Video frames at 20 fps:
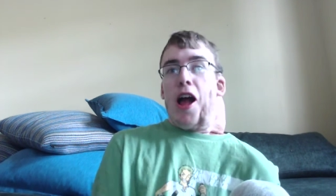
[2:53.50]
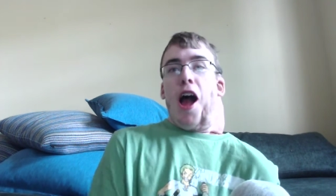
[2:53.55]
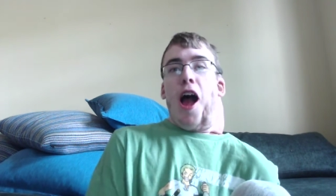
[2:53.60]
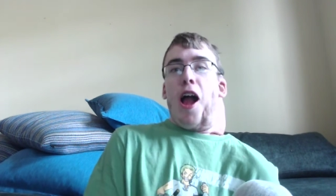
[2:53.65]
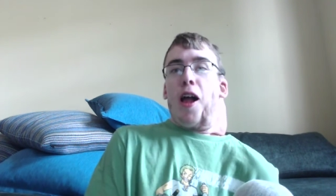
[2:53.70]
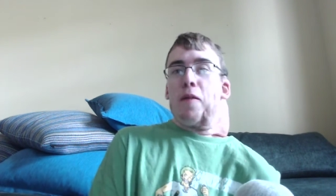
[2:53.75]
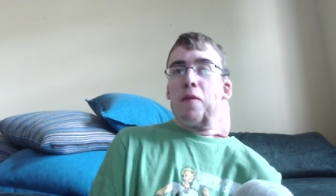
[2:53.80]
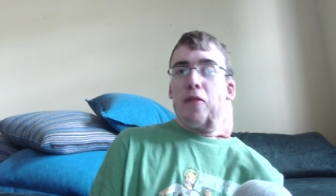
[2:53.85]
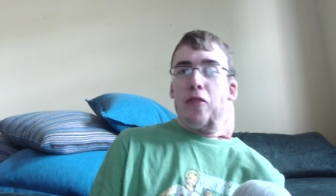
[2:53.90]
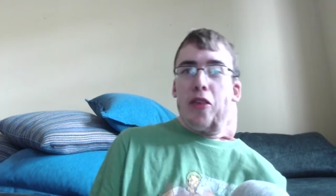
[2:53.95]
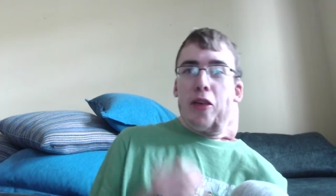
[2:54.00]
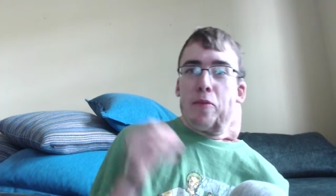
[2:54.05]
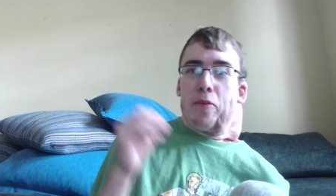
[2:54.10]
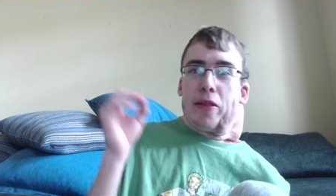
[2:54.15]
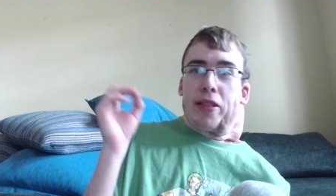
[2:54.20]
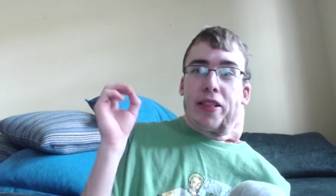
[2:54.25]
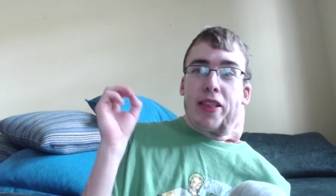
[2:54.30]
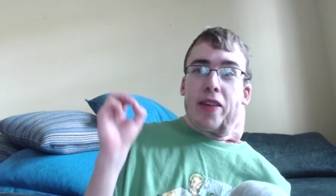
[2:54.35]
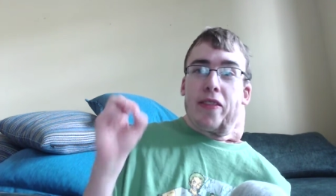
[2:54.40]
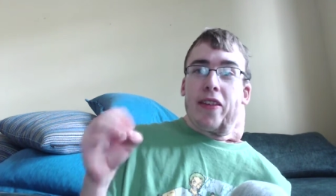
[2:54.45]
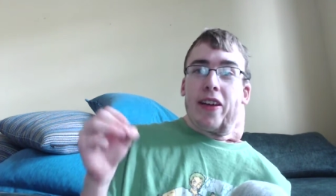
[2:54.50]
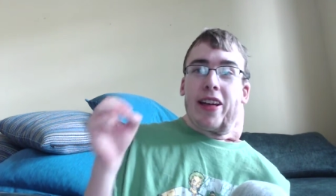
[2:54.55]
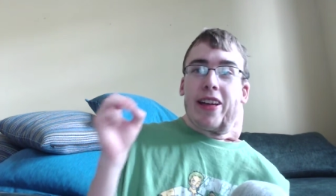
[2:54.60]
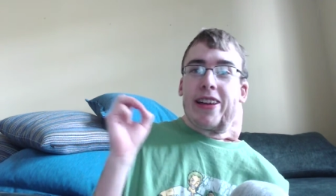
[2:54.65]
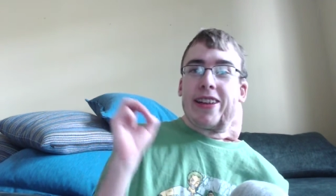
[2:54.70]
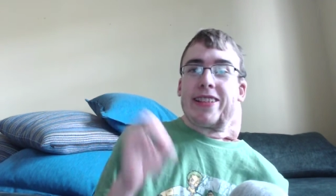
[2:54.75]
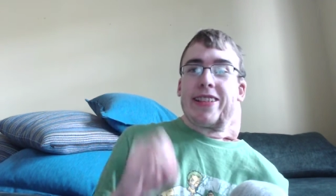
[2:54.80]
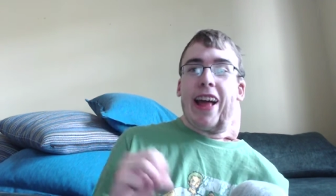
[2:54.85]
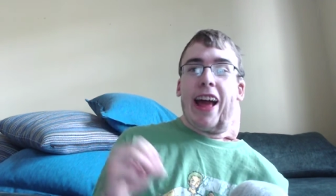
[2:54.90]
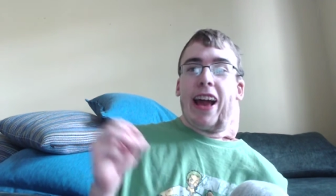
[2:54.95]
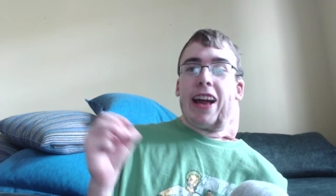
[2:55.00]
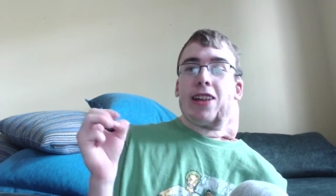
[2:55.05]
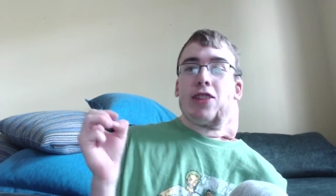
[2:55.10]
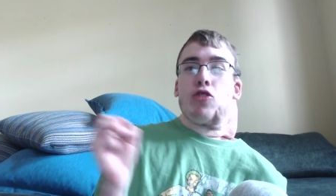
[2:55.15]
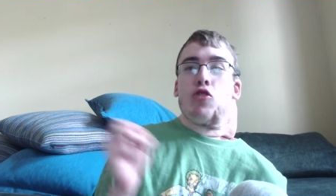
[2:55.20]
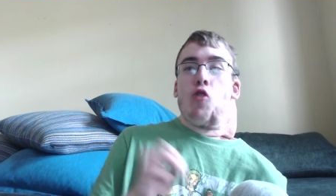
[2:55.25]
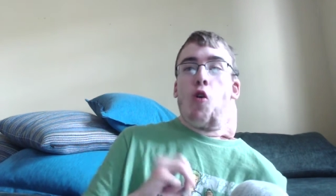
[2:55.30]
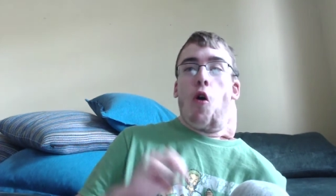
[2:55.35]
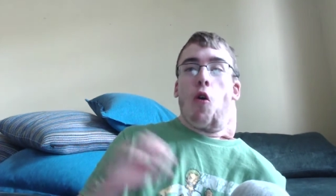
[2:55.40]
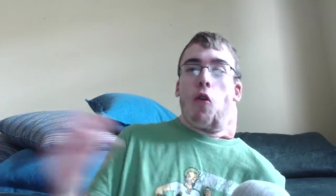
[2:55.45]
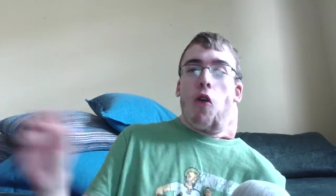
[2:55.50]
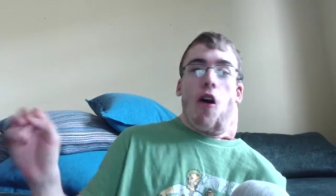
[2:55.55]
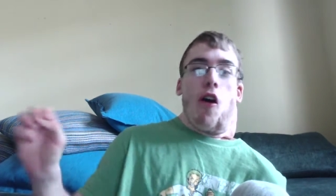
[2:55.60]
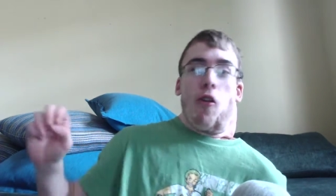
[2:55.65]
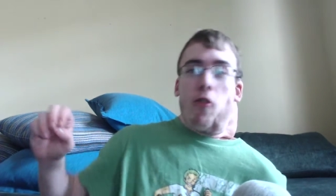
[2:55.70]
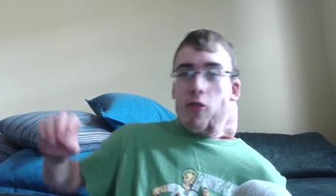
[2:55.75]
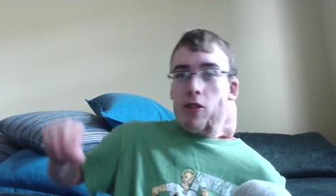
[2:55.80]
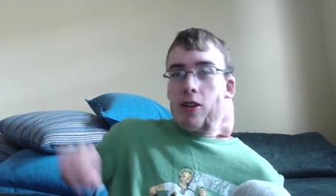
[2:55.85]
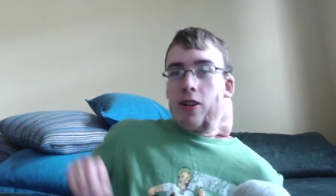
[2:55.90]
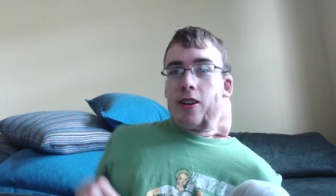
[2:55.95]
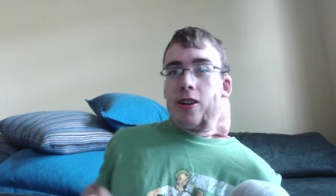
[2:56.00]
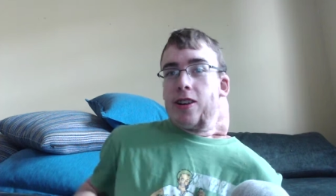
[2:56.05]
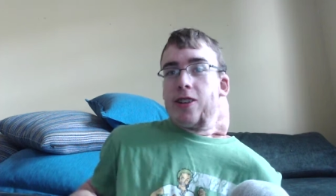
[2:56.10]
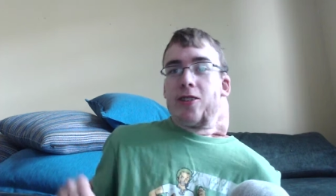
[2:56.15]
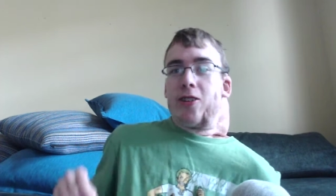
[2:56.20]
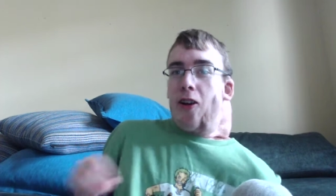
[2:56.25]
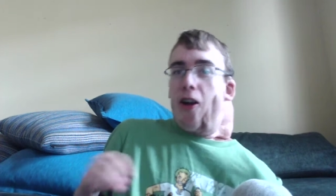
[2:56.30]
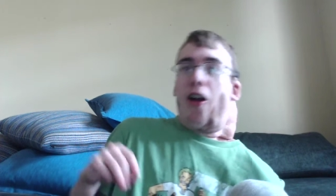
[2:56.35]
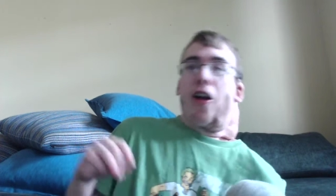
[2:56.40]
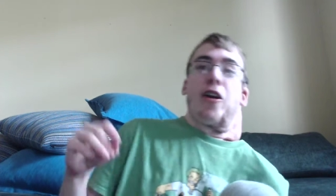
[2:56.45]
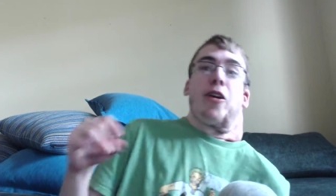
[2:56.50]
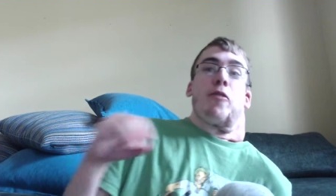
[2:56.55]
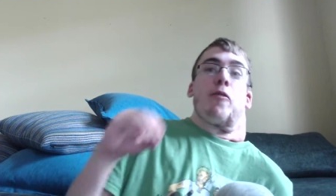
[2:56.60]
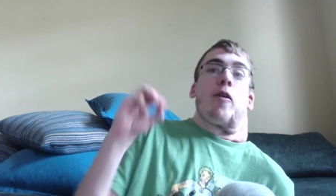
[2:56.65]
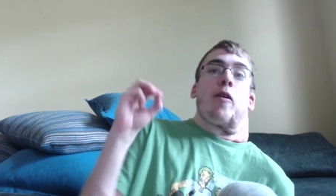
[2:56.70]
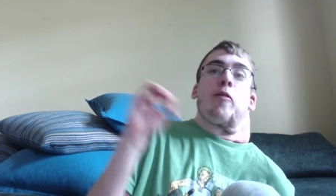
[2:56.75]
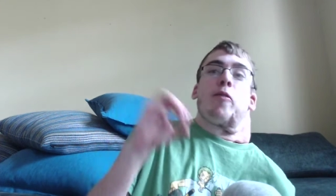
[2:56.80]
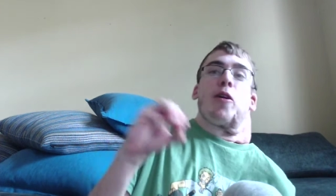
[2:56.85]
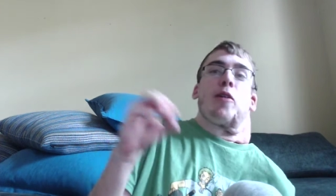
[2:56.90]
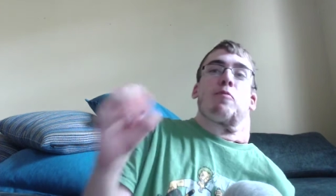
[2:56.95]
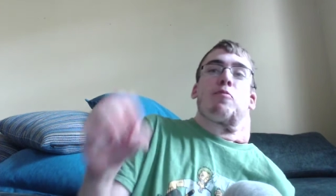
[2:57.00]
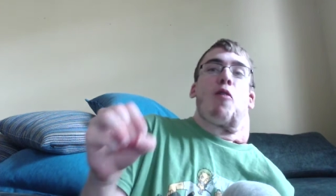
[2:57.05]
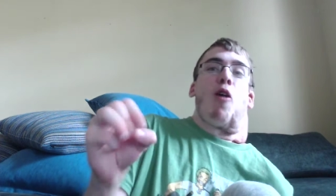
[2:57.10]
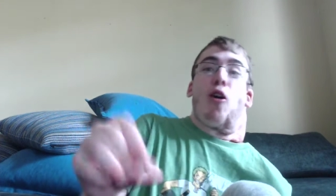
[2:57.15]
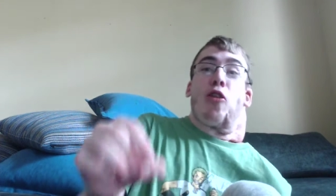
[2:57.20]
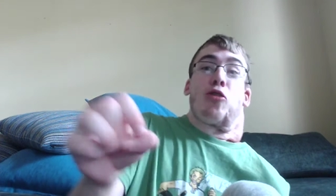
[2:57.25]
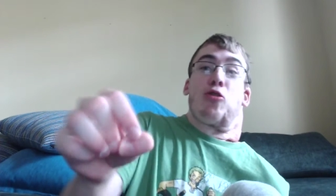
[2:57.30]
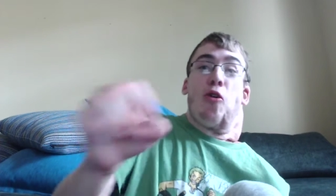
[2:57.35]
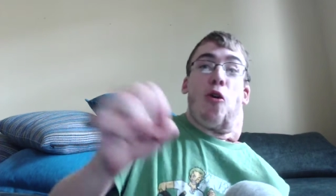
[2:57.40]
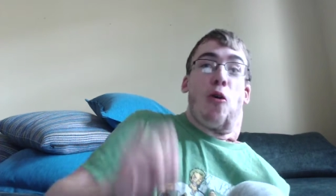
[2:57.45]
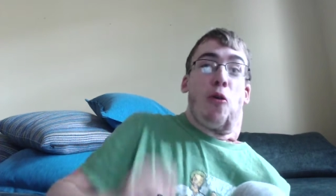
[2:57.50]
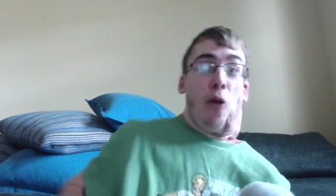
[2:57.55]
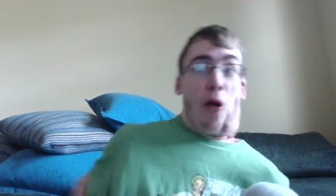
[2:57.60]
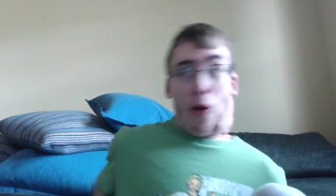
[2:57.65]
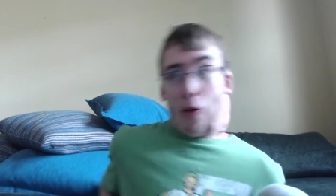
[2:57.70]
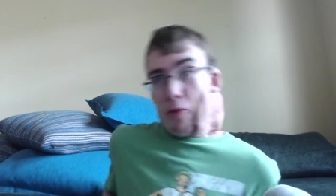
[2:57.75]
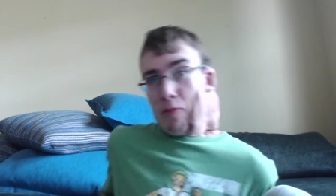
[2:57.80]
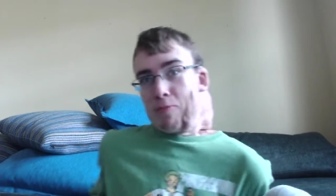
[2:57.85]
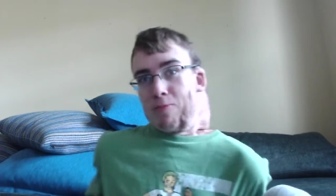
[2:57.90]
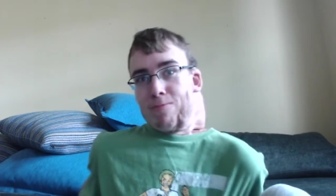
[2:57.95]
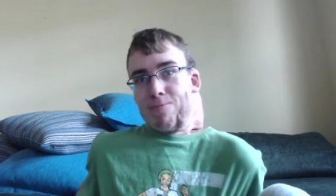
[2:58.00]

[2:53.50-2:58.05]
I don't think they specifically say Zoro. They're like, we would have brought Zoro.